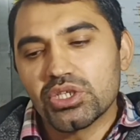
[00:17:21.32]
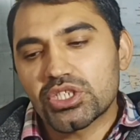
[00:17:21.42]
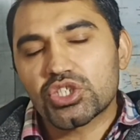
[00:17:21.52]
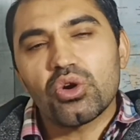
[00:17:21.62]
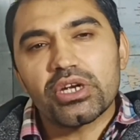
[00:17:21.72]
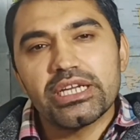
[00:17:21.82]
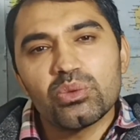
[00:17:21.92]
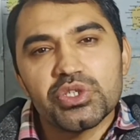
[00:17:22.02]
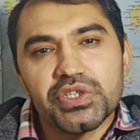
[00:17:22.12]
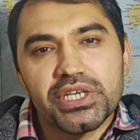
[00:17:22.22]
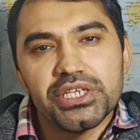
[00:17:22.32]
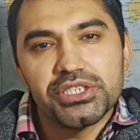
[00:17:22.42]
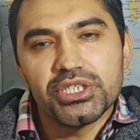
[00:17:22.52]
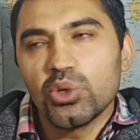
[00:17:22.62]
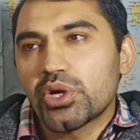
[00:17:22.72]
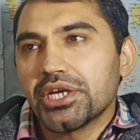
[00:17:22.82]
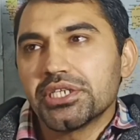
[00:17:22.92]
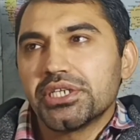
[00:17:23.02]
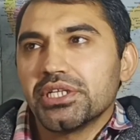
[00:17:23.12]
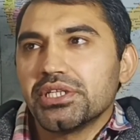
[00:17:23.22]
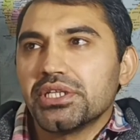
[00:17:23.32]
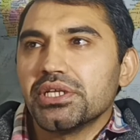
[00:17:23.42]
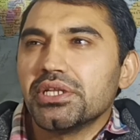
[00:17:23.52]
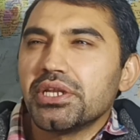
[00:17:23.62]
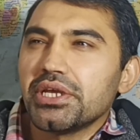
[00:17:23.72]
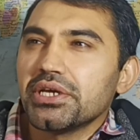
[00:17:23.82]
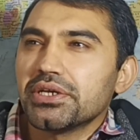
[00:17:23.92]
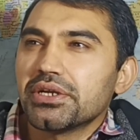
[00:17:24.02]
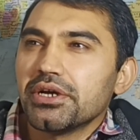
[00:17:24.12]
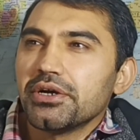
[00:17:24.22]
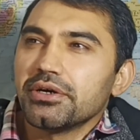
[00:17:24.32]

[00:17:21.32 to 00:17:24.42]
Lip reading: Scotland was a country located in the near